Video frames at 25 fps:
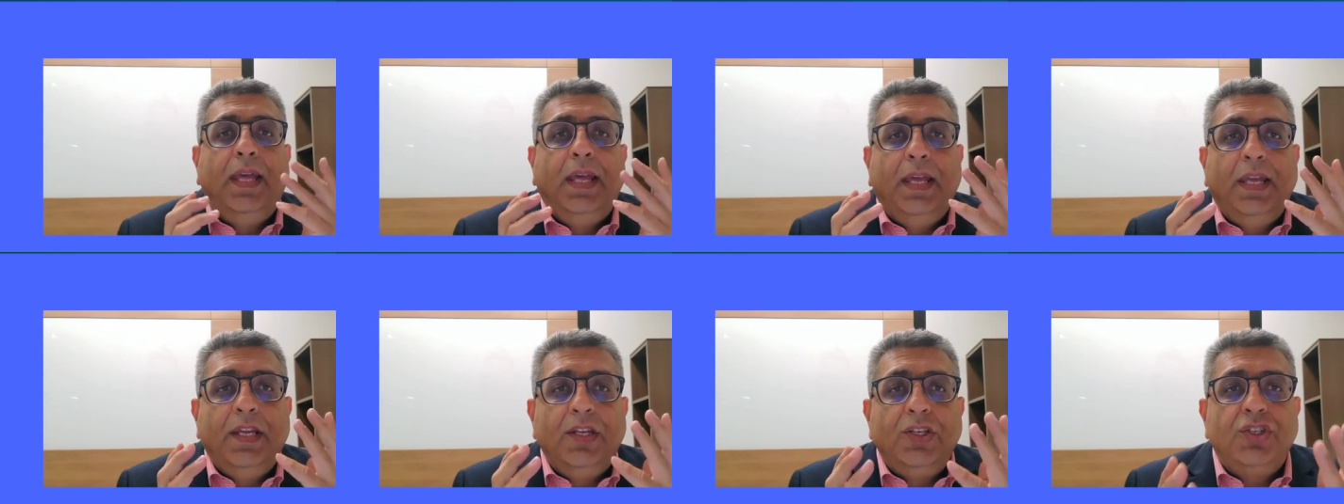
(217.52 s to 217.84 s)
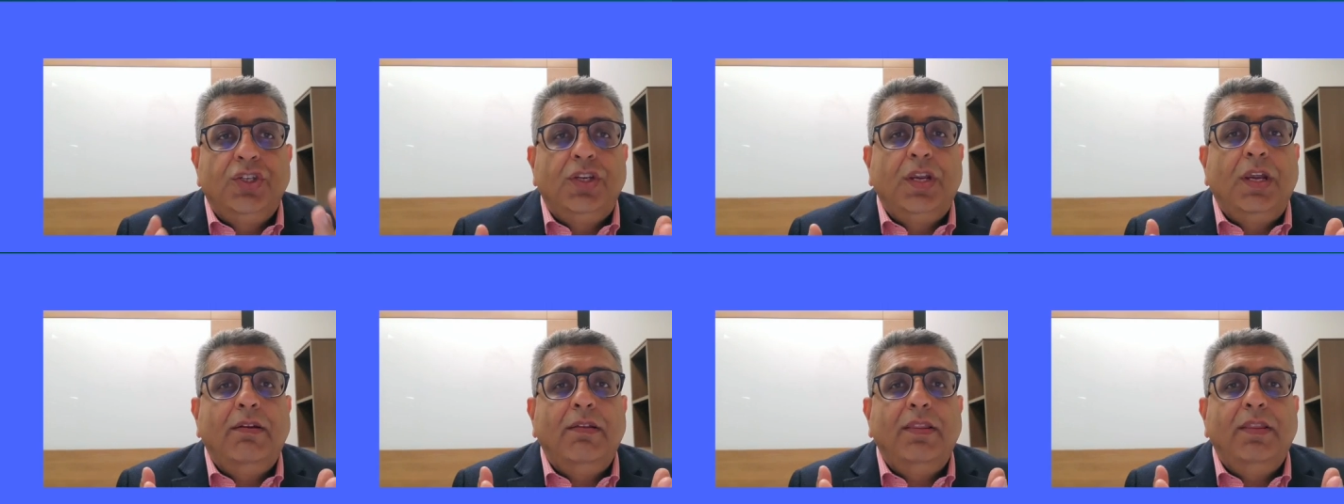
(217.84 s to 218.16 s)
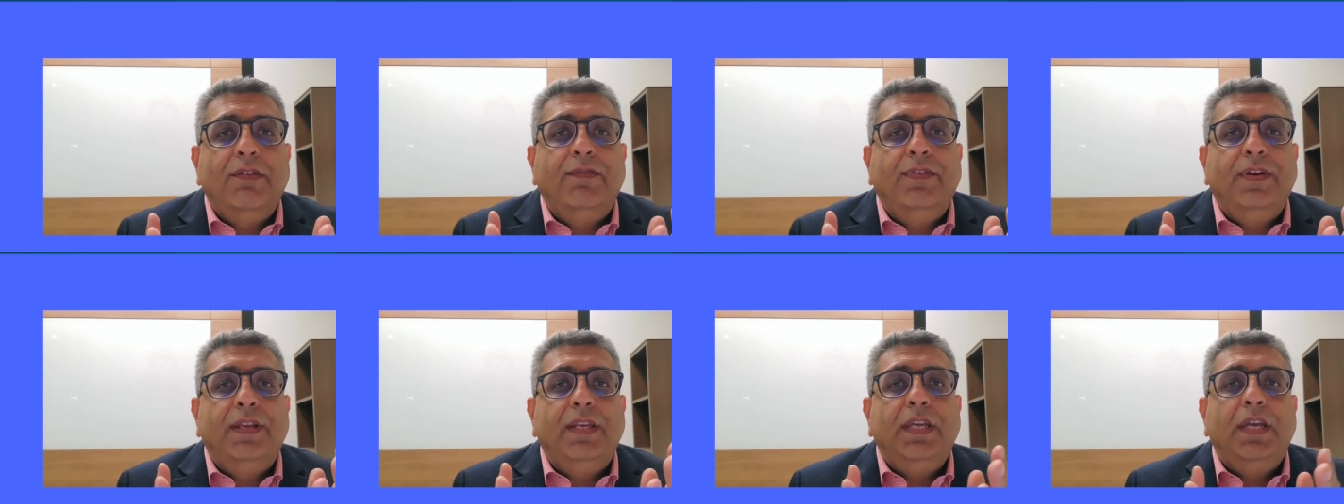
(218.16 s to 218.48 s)
share the
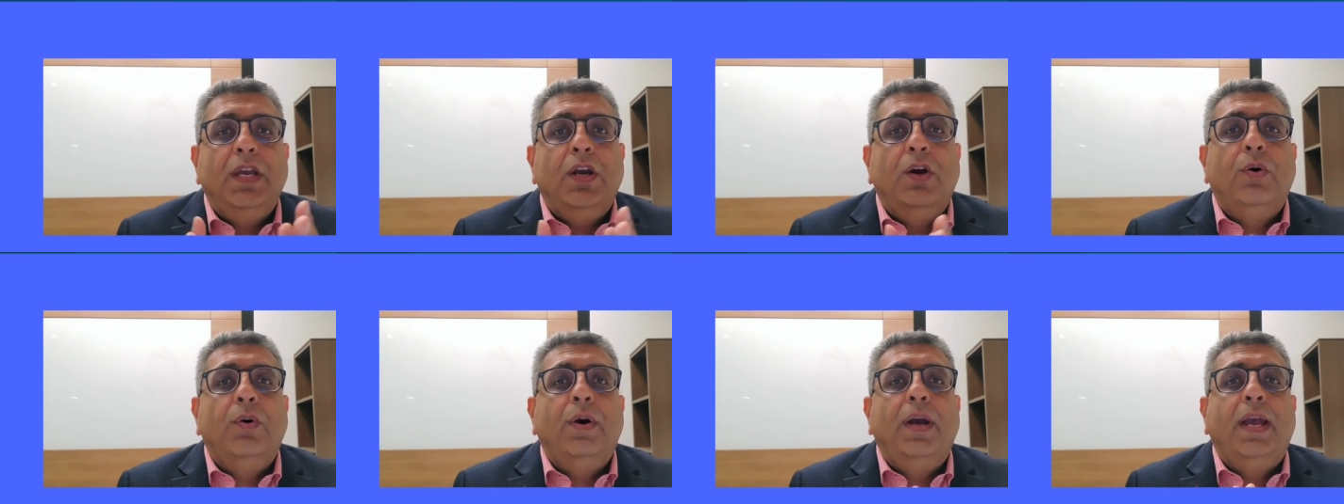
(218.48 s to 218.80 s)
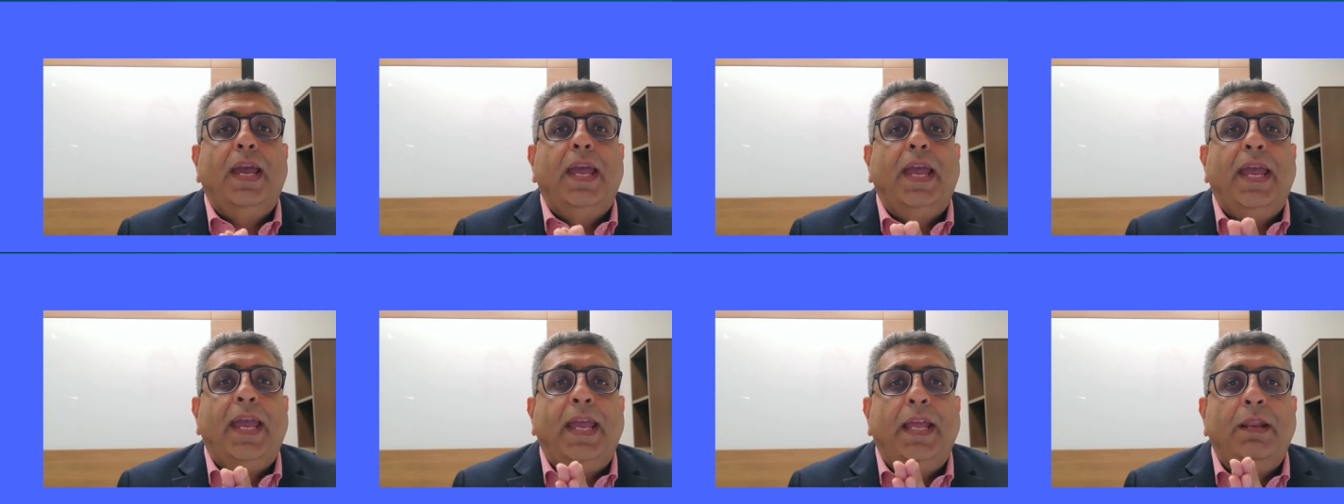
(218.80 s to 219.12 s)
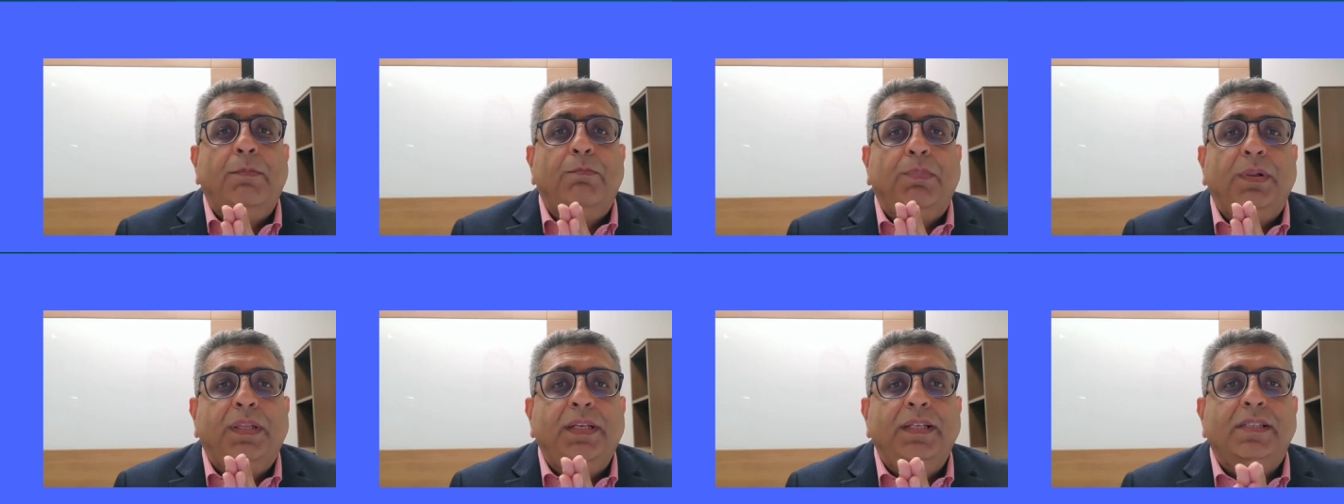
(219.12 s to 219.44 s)
video,
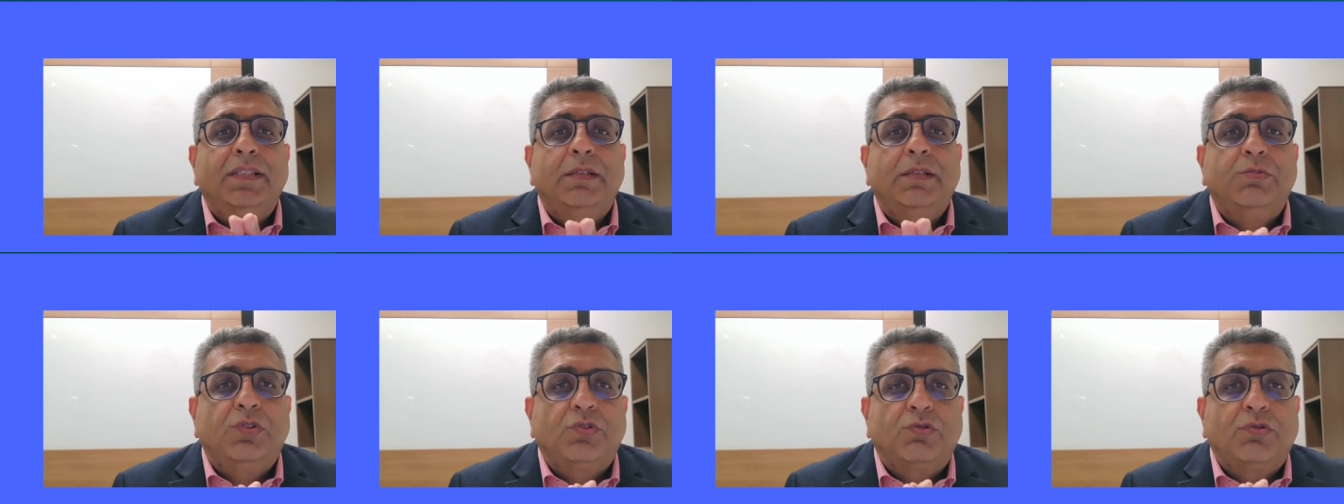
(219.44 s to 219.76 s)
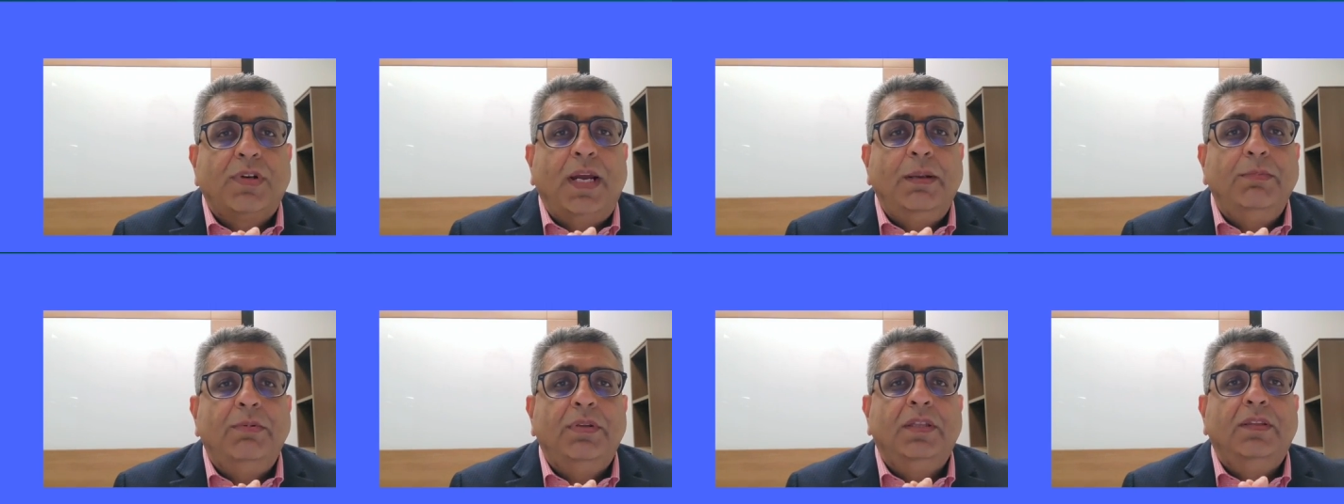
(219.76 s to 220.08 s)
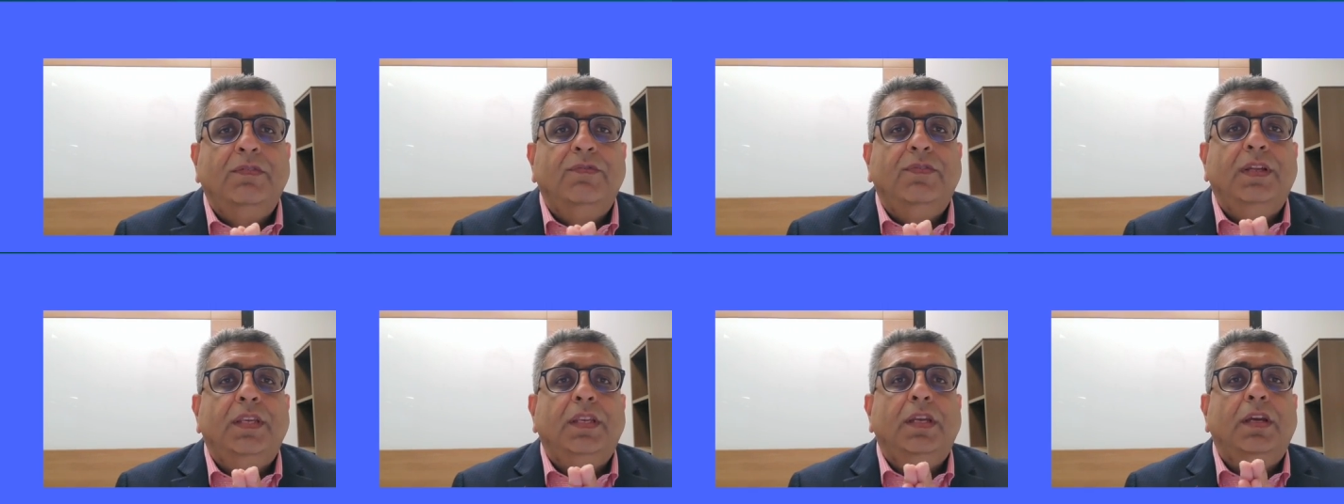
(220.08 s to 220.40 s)
and please subscribe to the
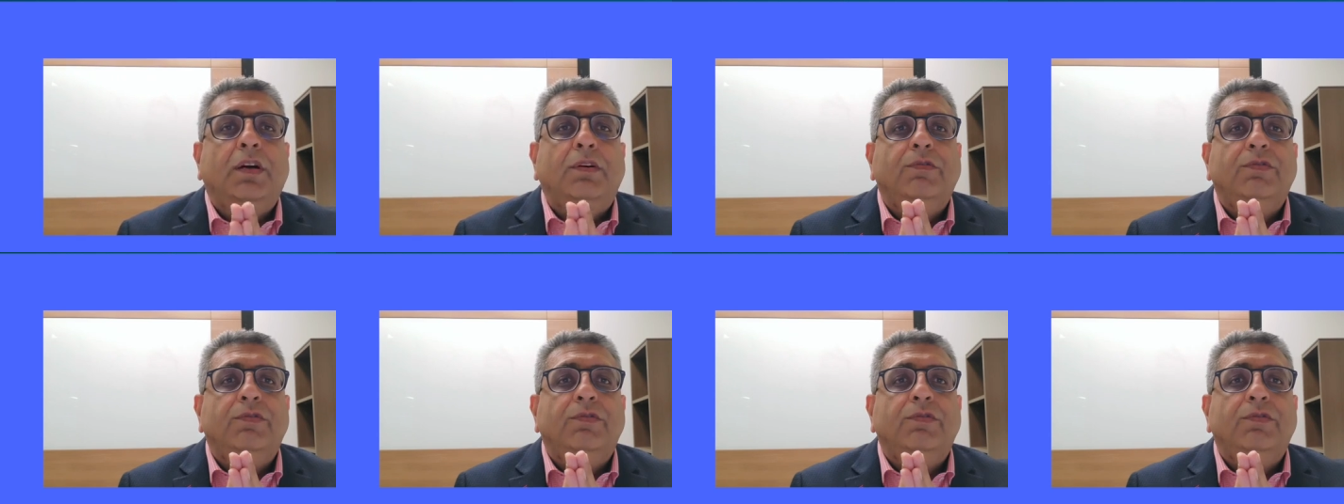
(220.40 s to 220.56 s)
video.